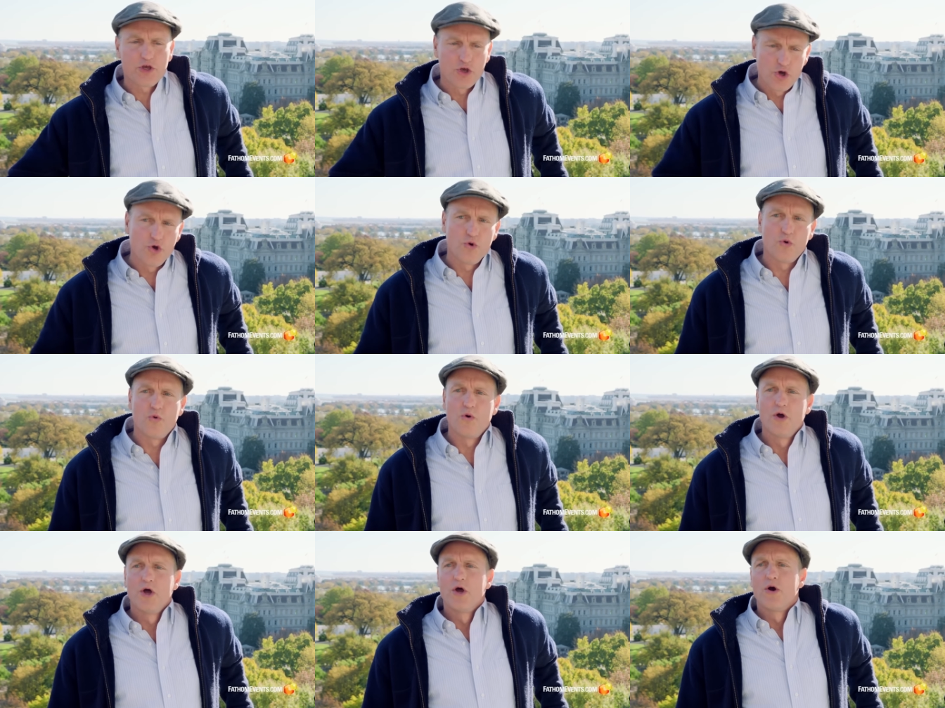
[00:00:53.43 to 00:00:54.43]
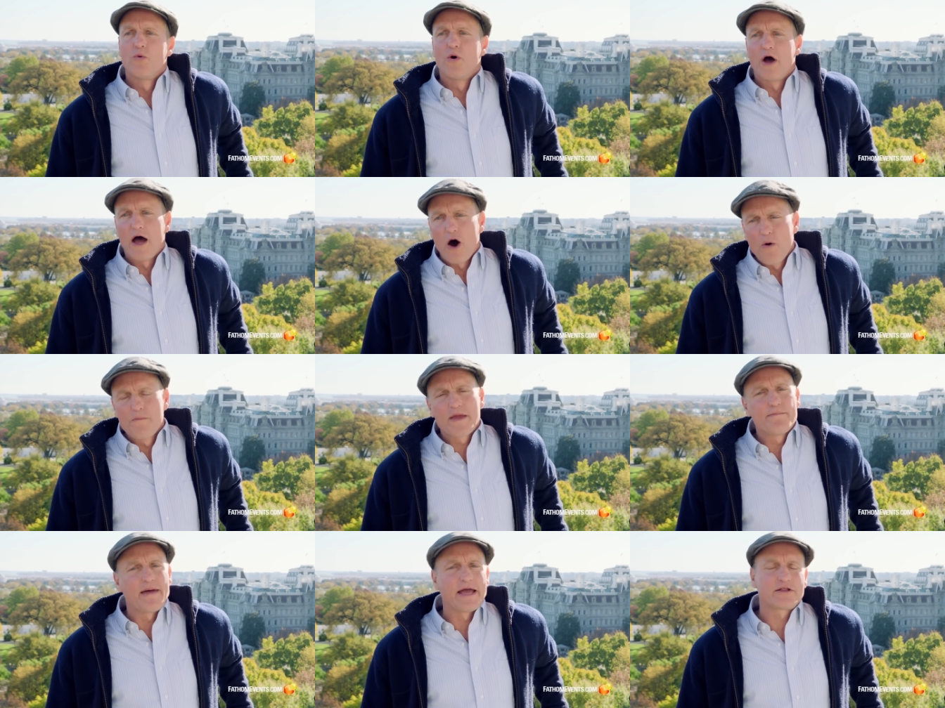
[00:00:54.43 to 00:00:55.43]
that you will help me
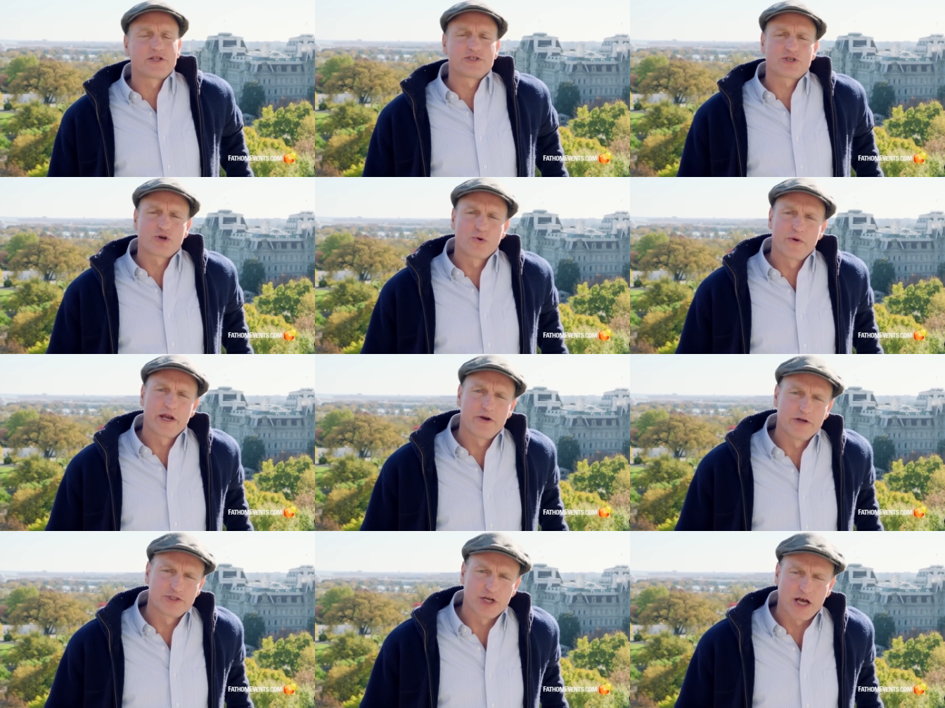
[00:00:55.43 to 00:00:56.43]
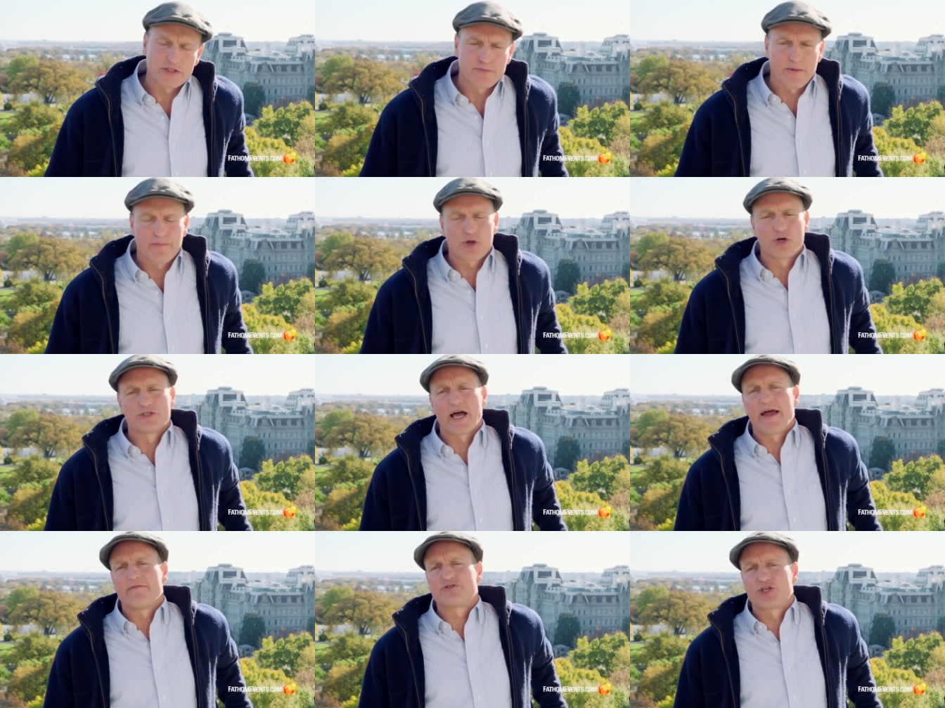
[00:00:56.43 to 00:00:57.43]
make this career adjustment, because
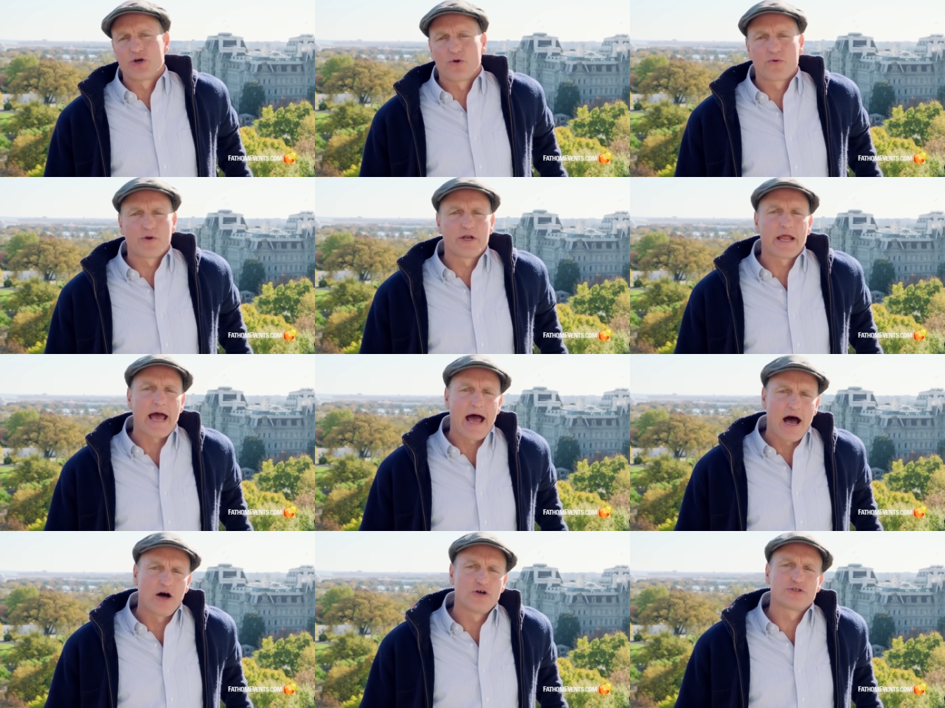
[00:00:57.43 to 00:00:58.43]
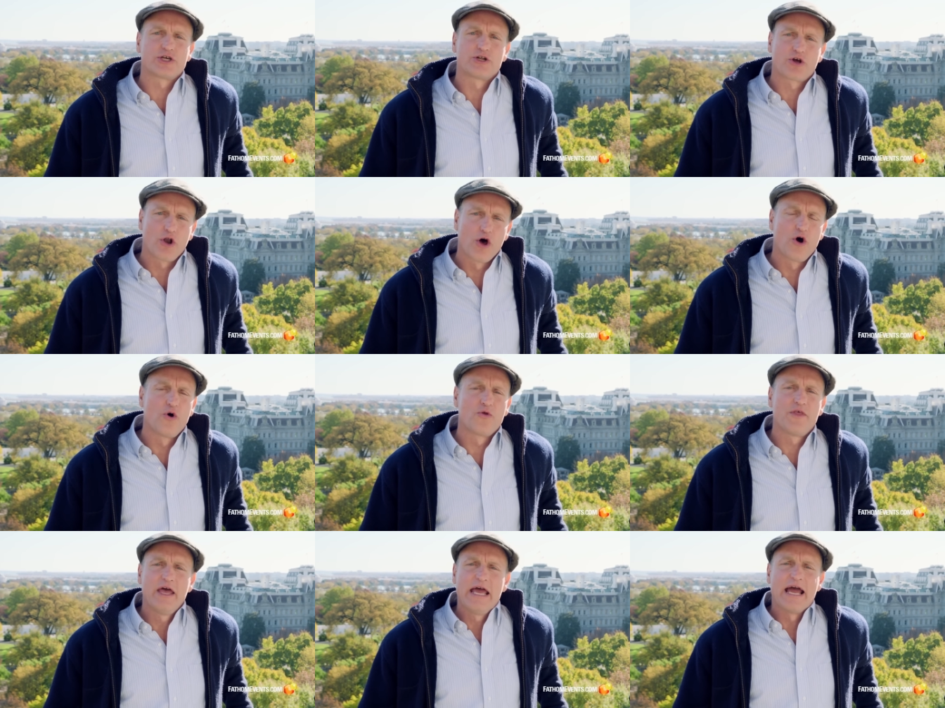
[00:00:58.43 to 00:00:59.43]
I have children to house and
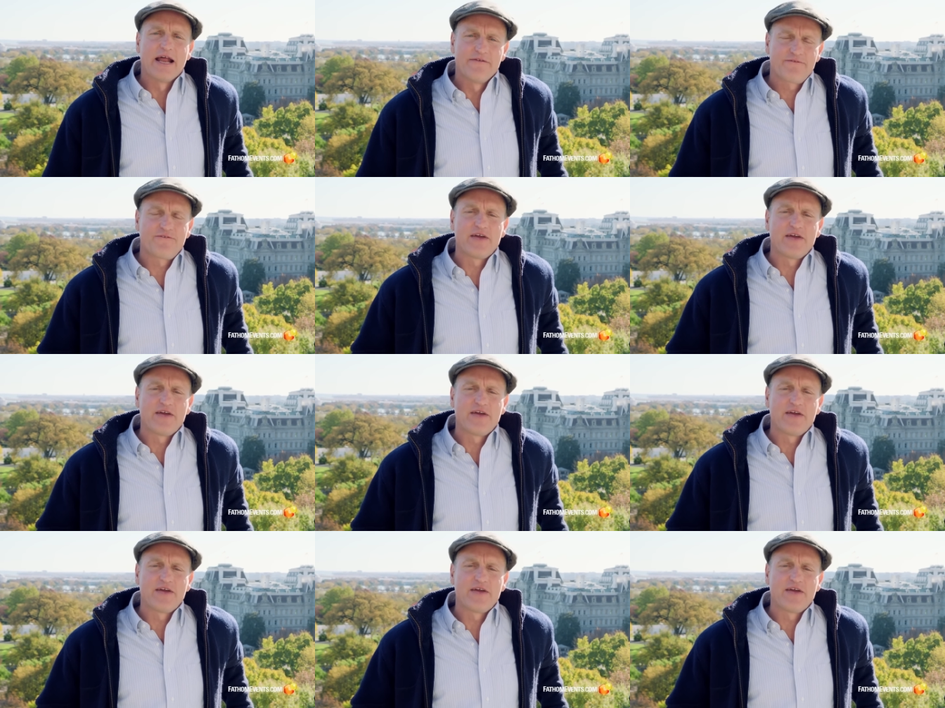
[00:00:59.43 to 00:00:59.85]
clothe and